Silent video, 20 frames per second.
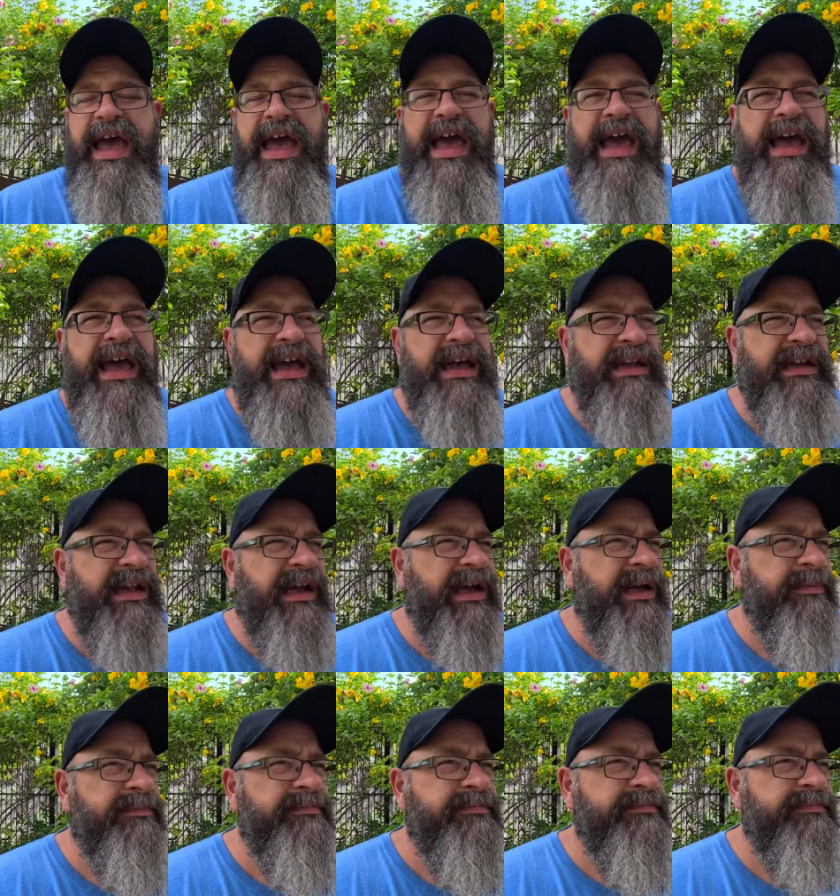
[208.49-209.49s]

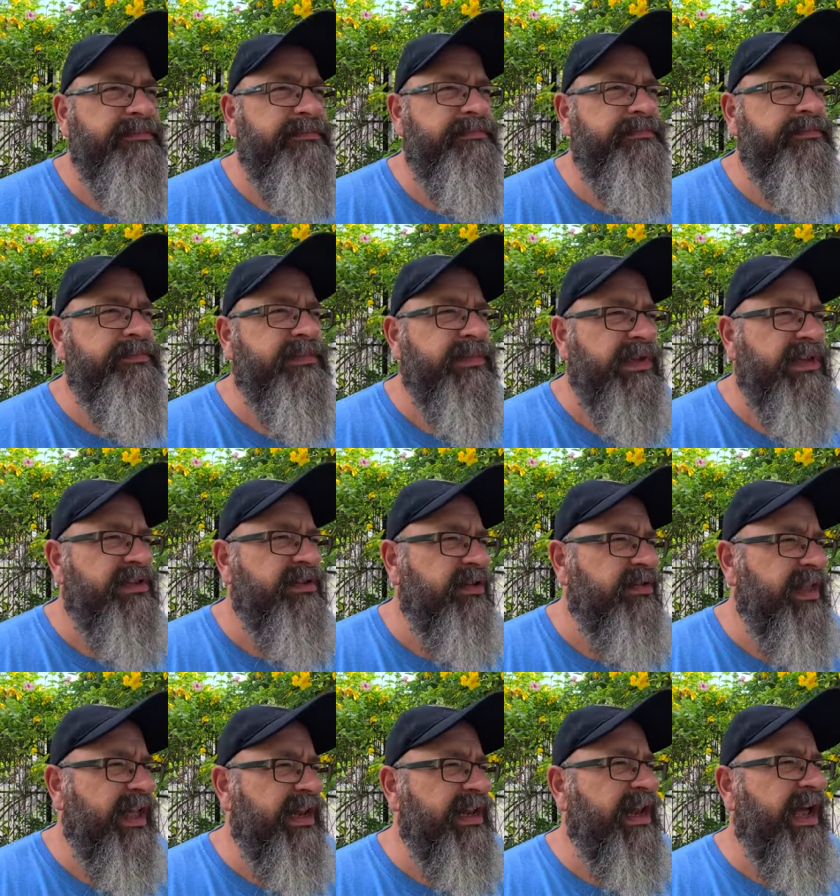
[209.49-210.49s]
And, so
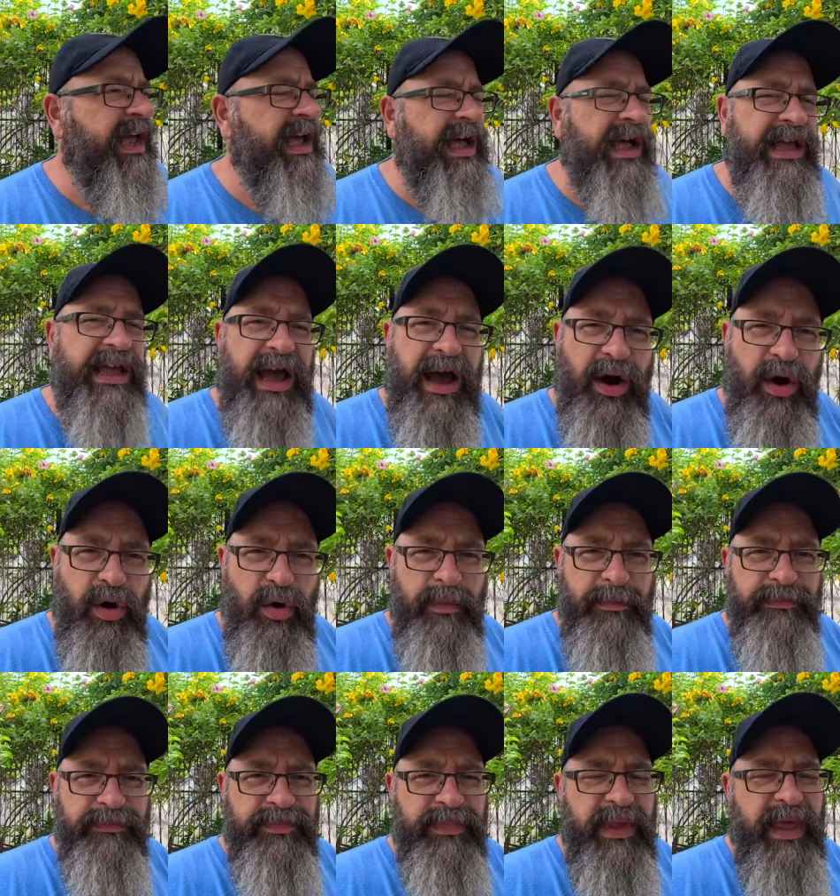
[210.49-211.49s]
then, I got
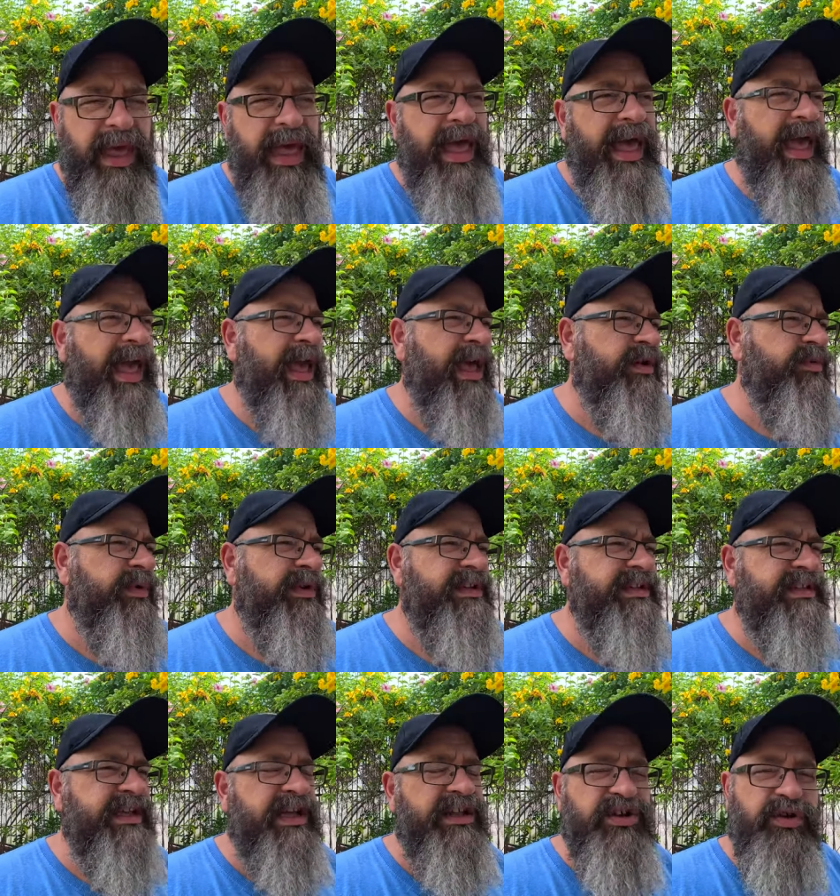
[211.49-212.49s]
home and we
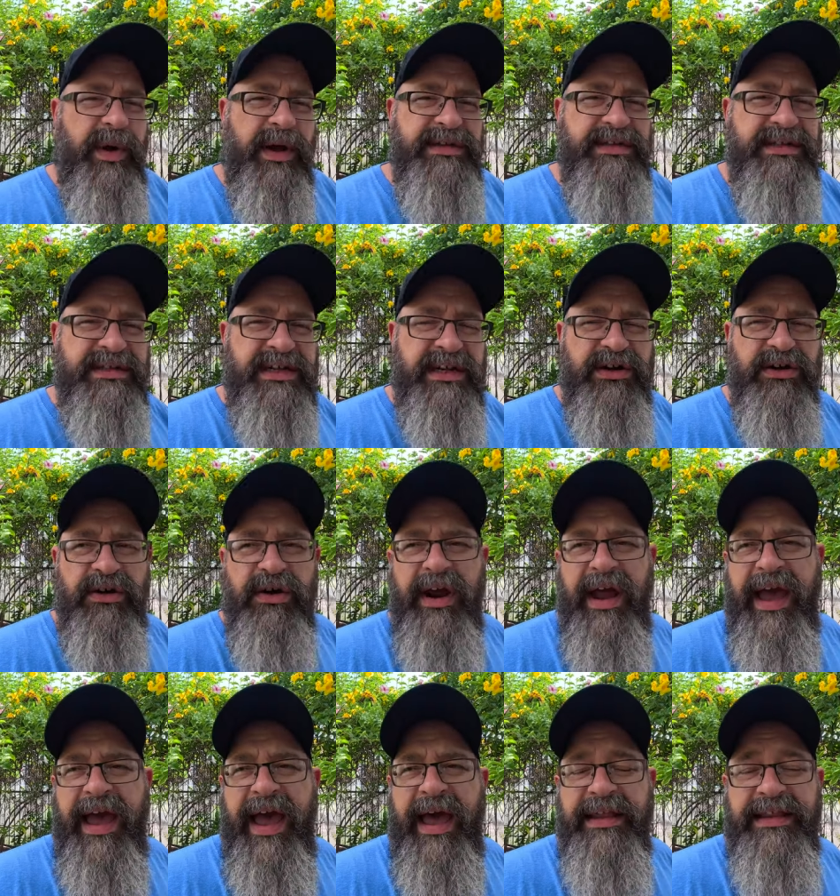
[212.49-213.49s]
decided to go out to dinner
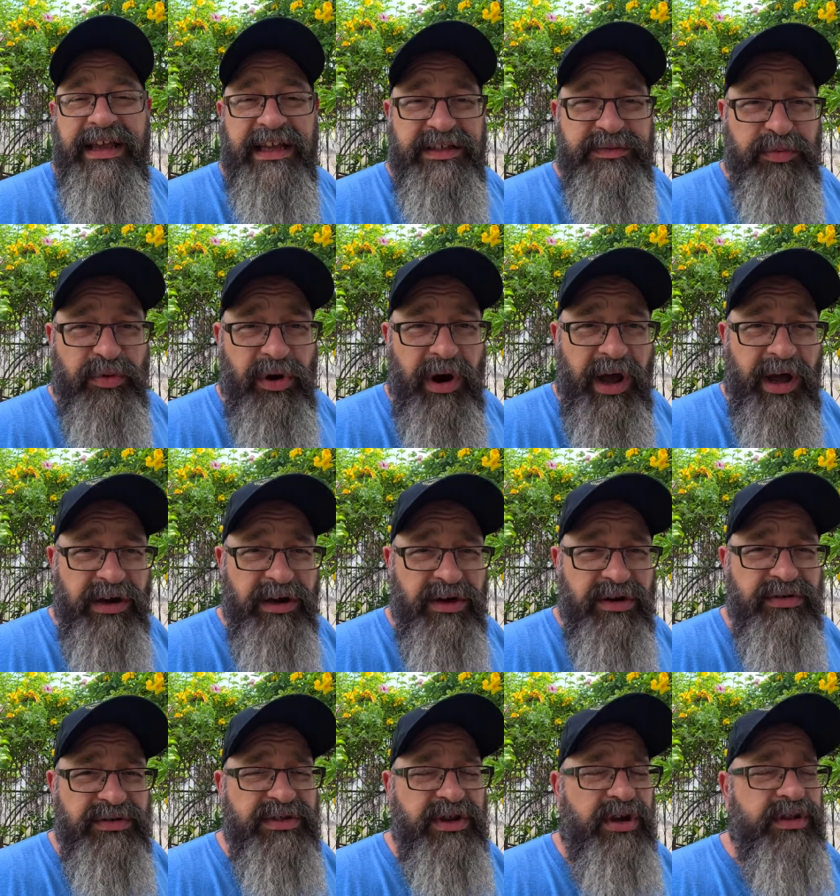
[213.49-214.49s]
at
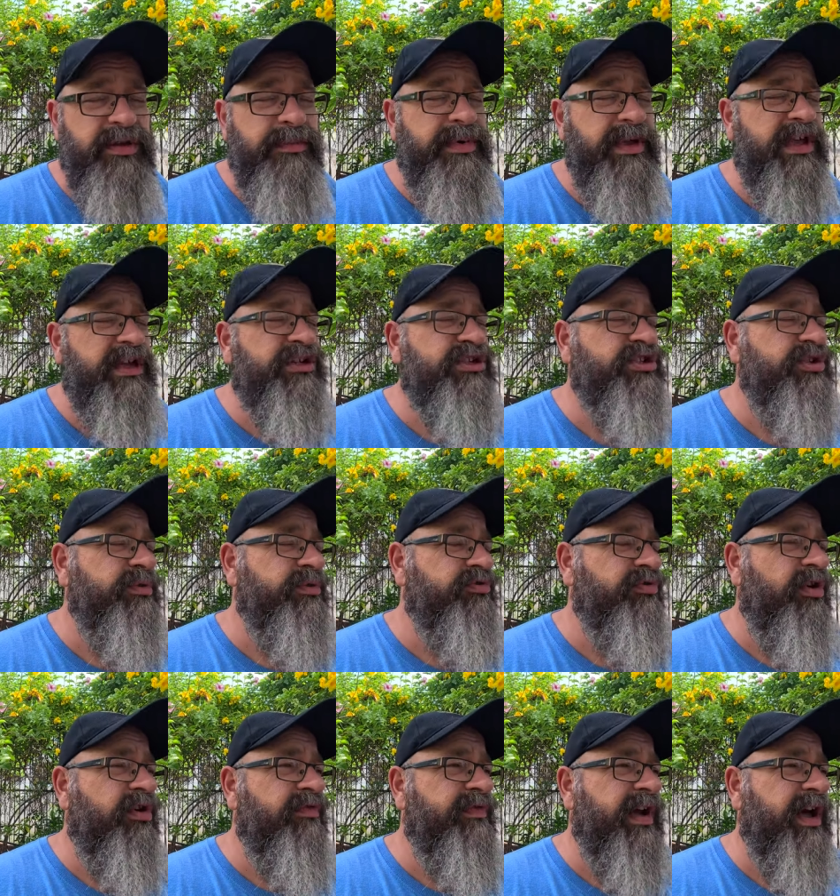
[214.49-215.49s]
Desperado's on the beach. So we
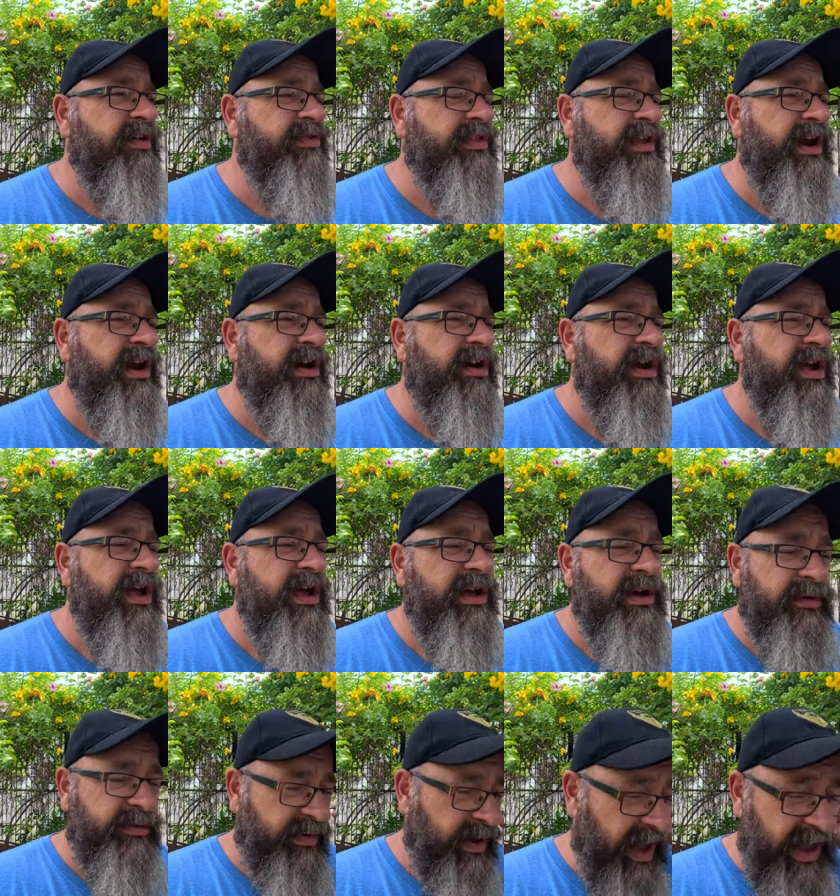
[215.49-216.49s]
drove out there.
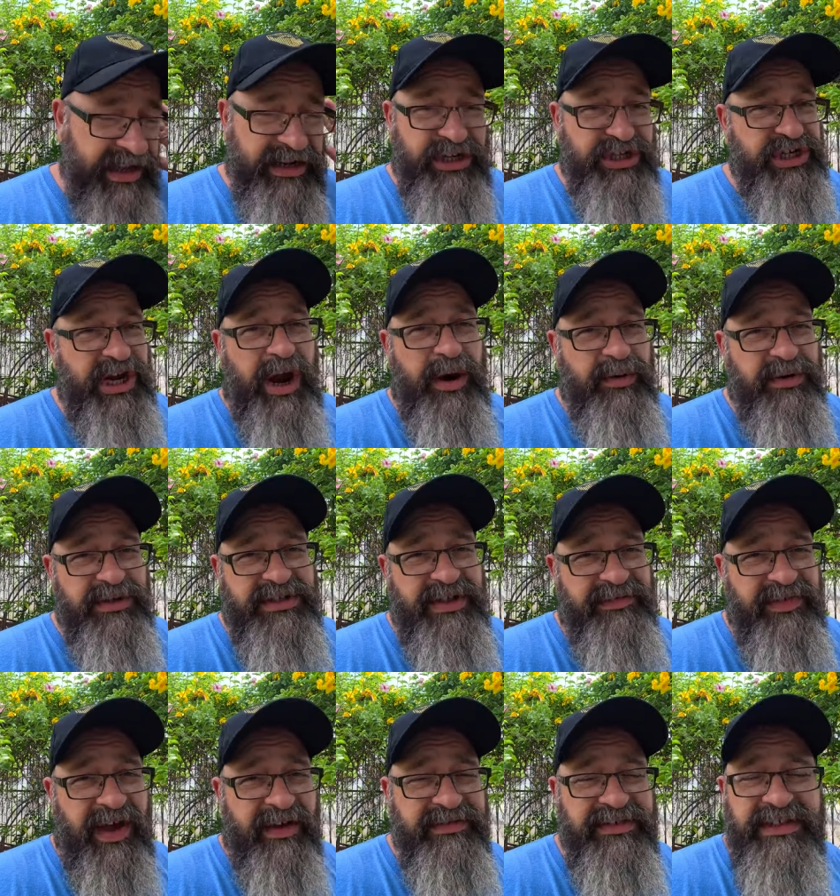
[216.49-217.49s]
I had to shower and
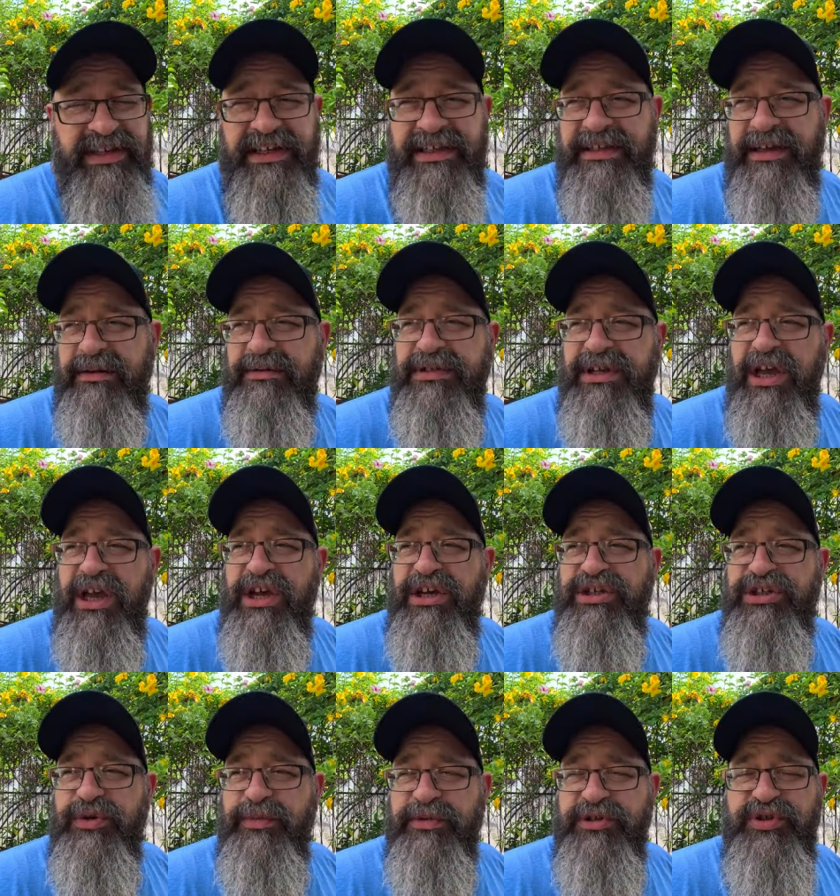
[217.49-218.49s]
stuff, obviously, because I was
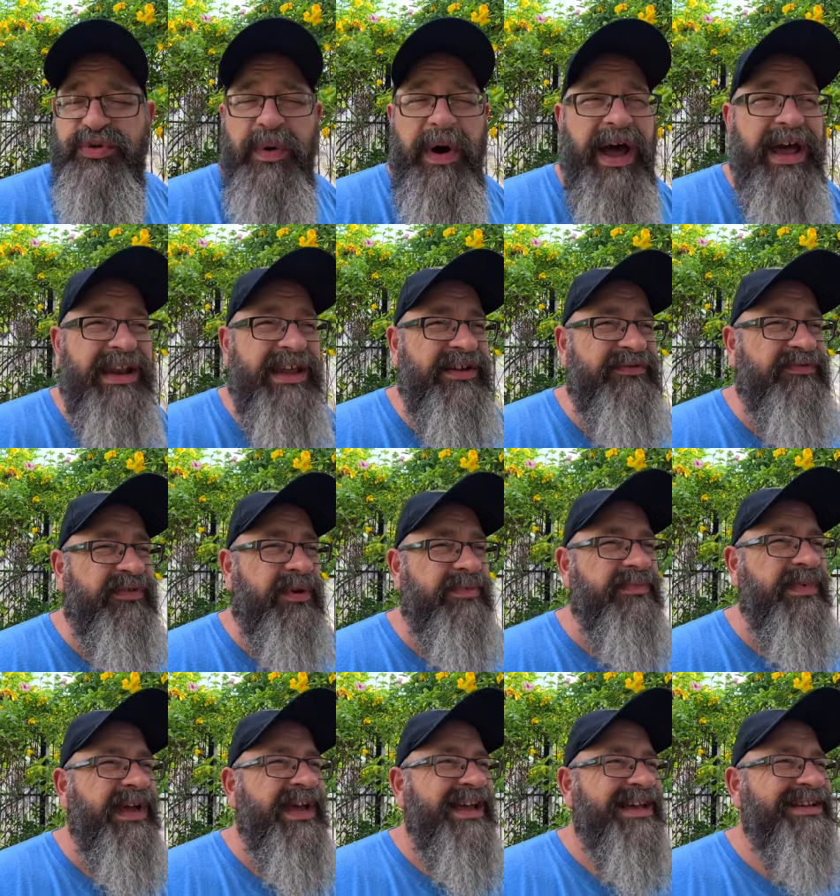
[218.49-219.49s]
super sweaty
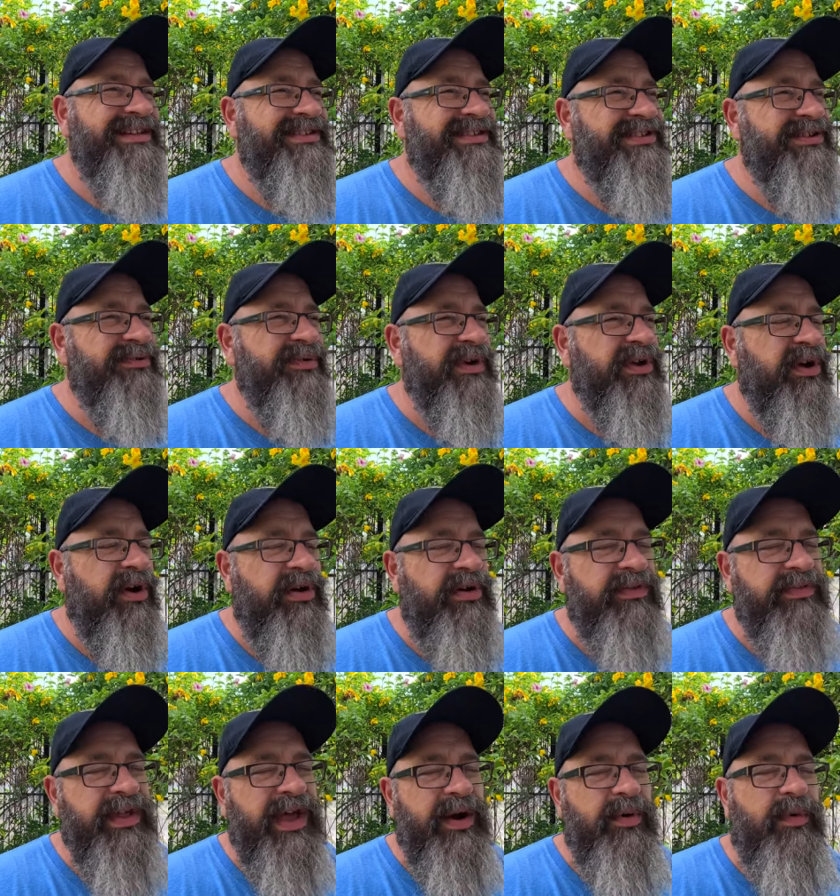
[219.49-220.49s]
from doing
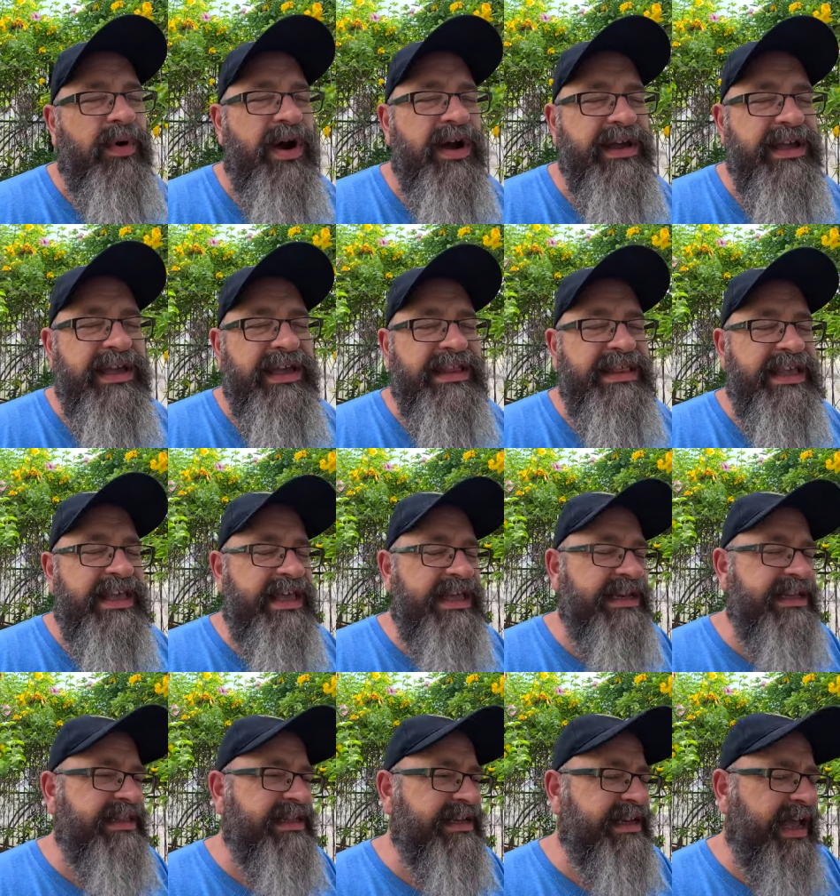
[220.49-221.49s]
all that walking in the heat
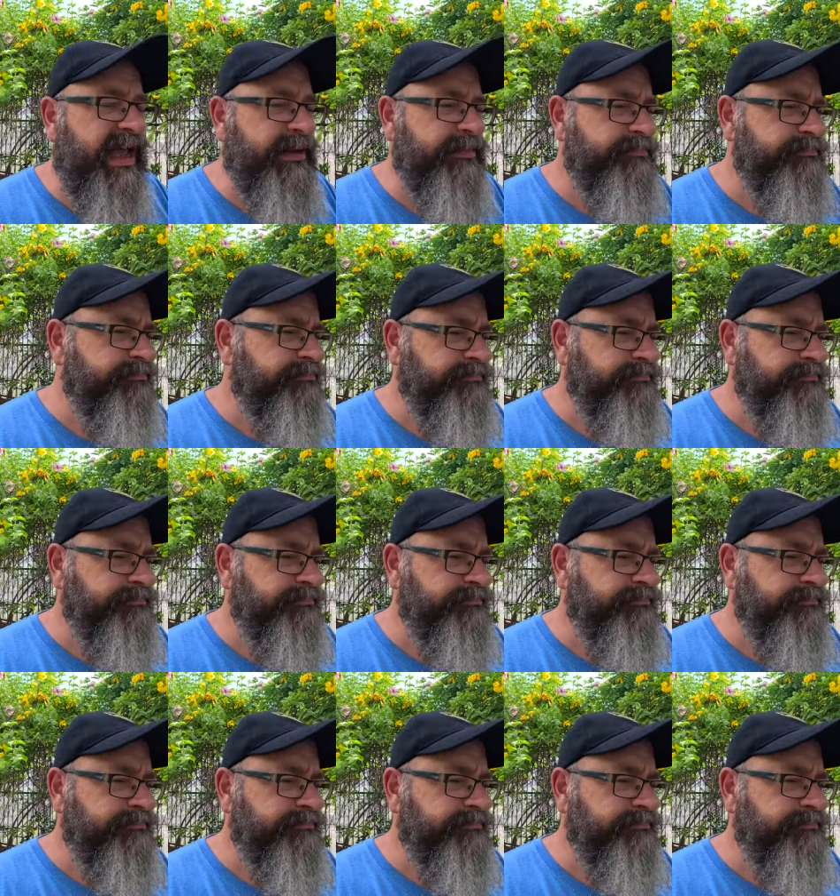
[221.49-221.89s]
of the day.